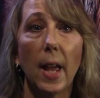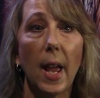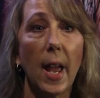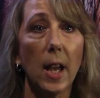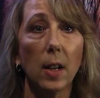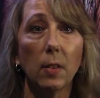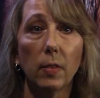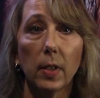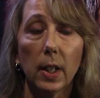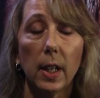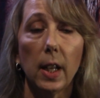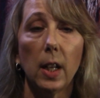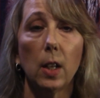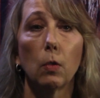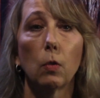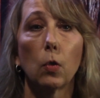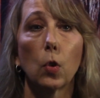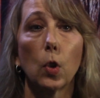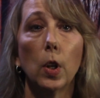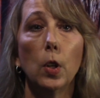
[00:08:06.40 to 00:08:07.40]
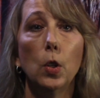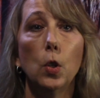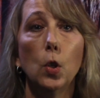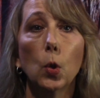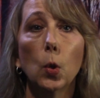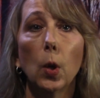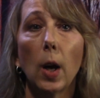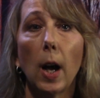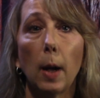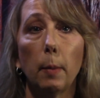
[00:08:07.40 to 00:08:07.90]
advocate for a
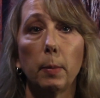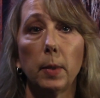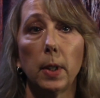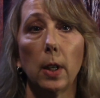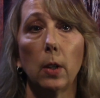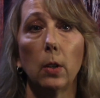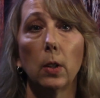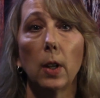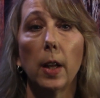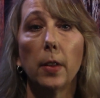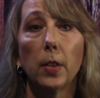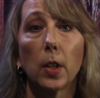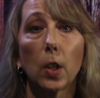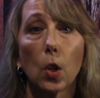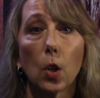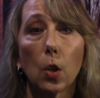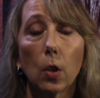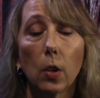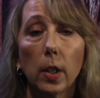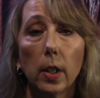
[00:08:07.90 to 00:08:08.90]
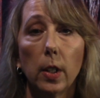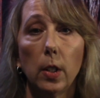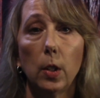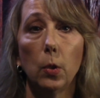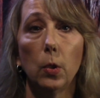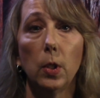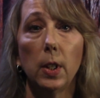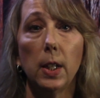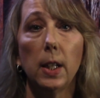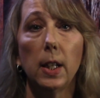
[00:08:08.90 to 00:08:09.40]
new opt-out on the current
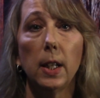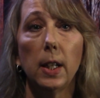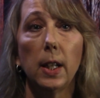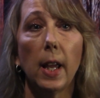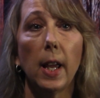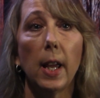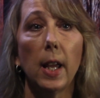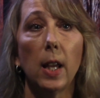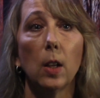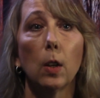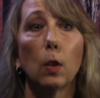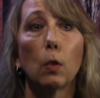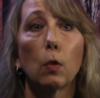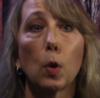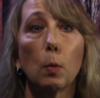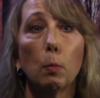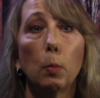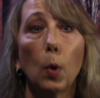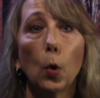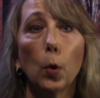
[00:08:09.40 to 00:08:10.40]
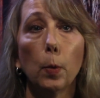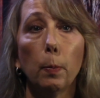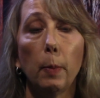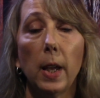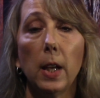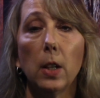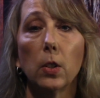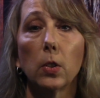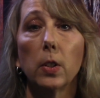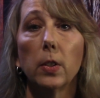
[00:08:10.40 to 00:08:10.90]
UDDA for both
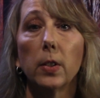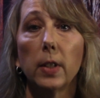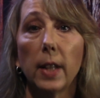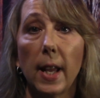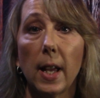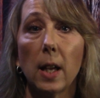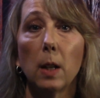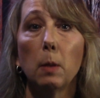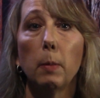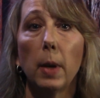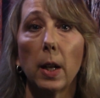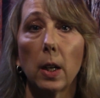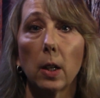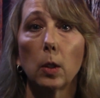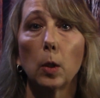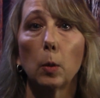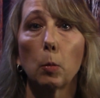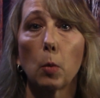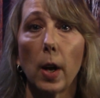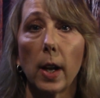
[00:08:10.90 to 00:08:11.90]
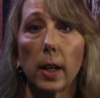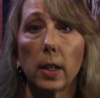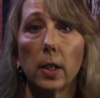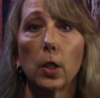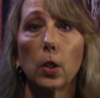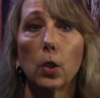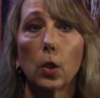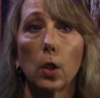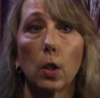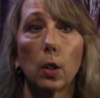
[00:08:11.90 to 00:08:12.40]
patients and medical
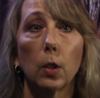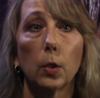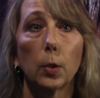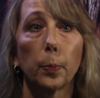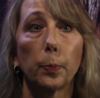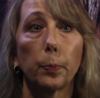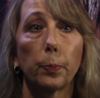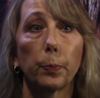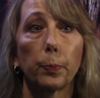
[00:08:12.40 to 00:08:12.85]
practitioners.